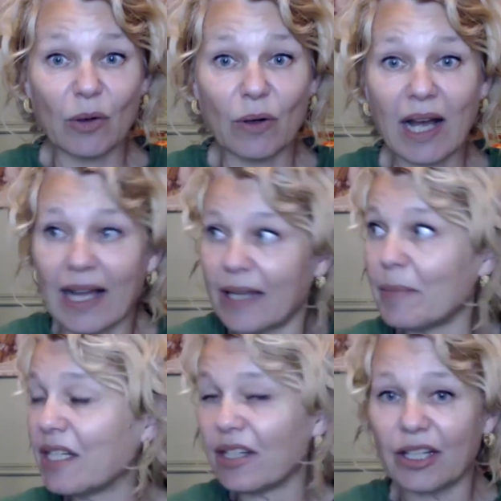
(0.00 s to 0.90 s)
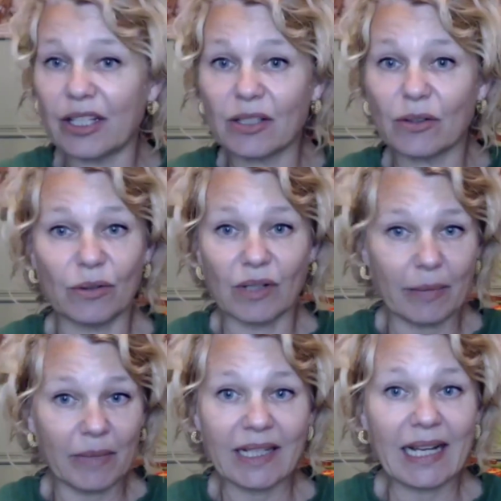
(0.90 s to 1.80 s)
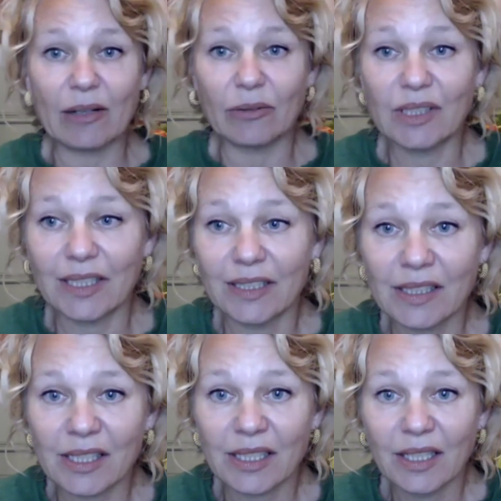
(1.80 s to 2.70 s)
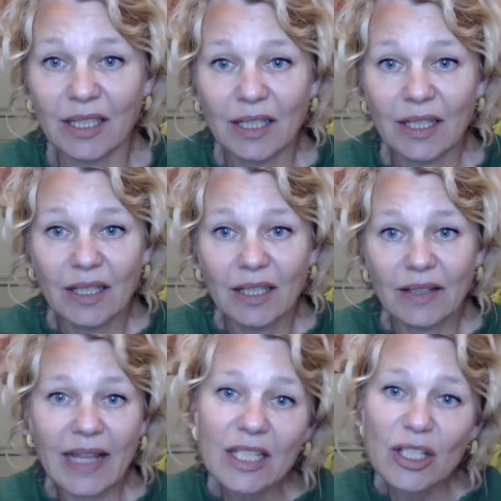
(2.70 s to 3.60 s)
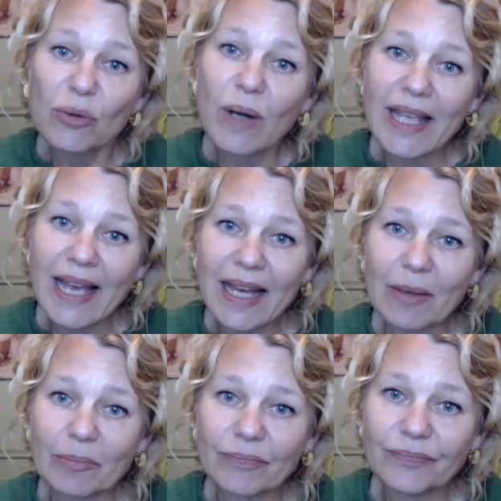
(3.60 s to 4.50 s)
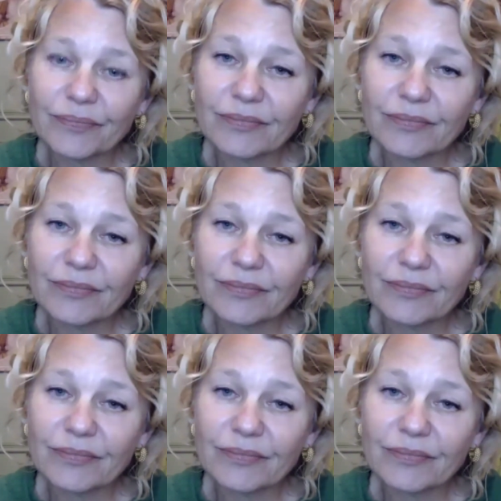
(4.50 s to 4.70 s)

or I am a nurse, or I'm an accountant. That is who I am.